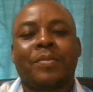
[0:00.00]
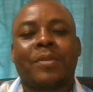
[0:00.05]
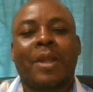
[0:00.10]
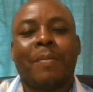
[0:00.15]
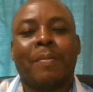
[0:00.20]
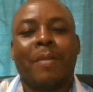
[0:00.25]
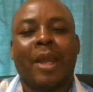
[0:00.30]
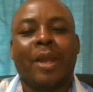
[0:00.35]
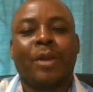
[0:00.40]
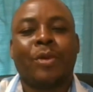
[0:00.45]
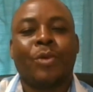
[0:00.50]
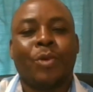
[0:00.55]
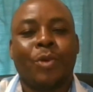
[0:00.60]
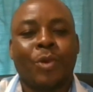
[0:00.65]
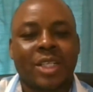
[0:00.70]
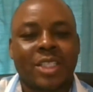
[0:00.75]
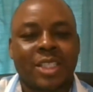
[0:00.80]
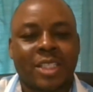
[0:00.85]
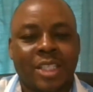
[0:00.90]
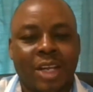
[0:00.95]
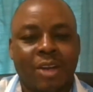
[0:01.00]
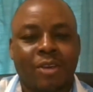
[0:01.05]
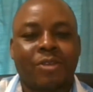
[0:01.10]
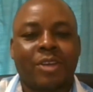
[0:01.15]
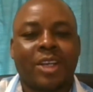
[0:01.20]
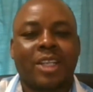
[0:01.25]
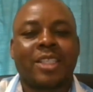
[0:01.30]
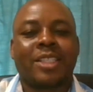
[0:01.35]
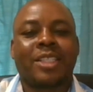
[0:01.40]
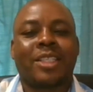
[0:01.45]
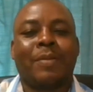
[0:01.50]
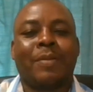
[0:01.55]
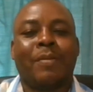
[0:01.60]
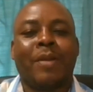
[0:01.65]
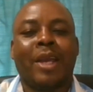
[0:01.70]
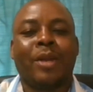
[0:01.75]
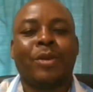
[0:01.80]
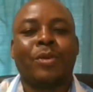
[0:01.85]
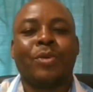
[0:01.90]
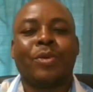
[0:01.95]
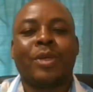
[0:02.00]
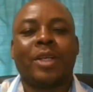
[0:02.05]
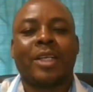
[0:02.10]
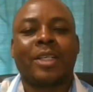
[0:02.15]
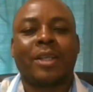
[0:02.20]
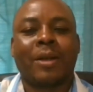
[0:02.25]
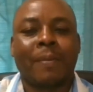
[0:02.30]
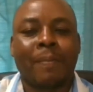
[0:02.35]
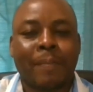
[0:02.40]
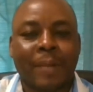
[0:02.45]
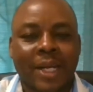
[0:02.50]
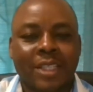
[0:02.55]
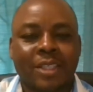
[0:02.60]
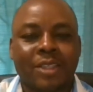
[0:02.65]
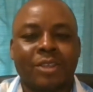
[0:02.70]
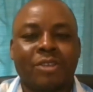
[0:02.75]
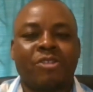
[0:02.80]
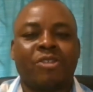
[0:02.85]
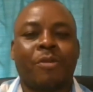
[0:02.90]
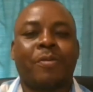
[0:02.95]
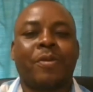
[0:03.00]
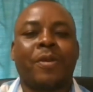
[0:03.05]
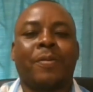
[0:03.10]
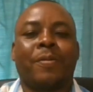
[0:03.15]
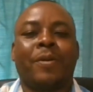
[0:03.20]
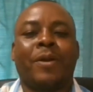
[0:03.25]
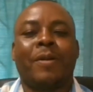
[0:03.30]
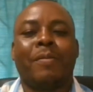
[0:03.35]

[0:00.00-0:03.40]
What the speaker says: a man who was selfless, a man who had compassion over people,